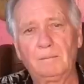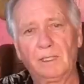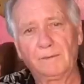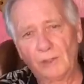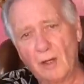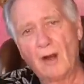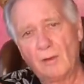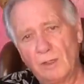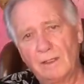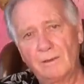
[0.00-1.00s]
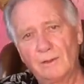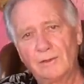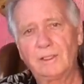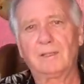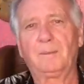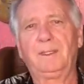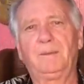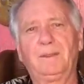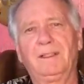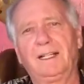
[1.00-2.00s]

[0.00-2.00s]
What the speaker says: But if you are one of those young people,